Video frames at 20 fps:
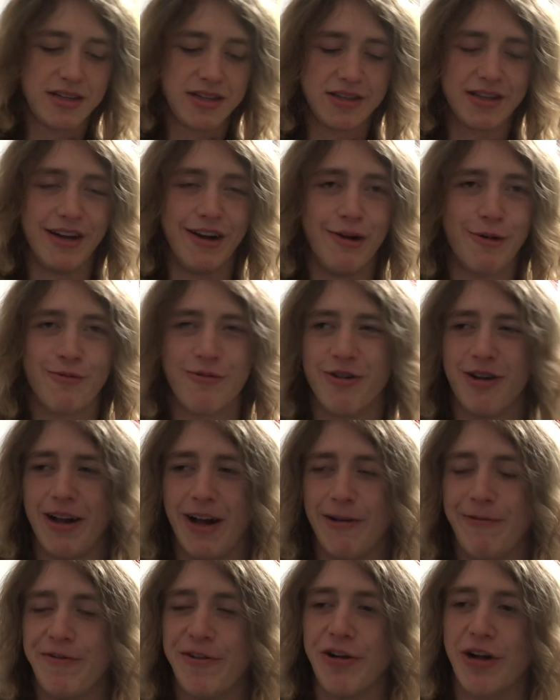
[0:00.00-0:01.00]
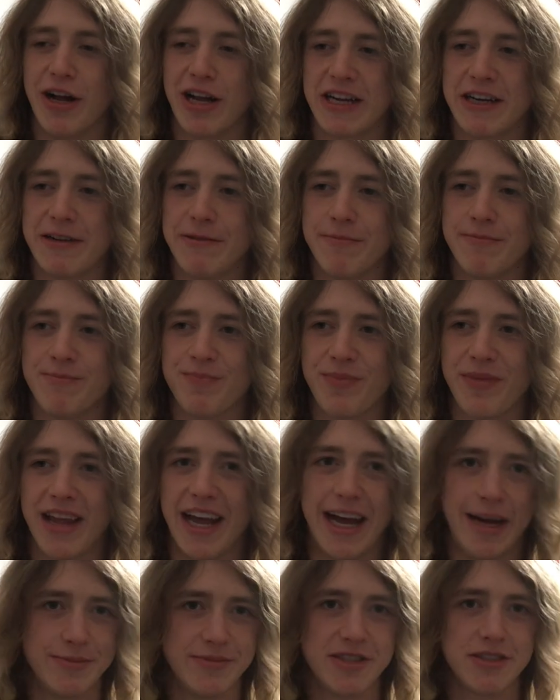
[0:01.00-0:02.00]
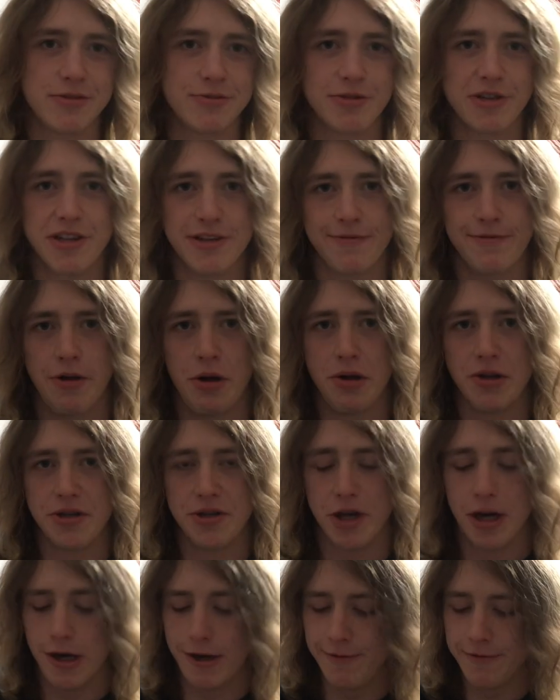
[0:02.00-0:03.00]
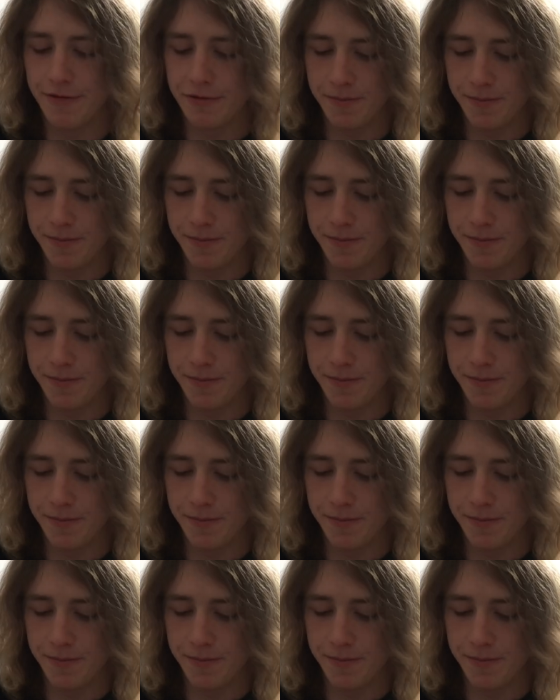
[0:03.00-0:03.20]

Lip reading: Yeah, overall, I feel like Hamza's really fallen off.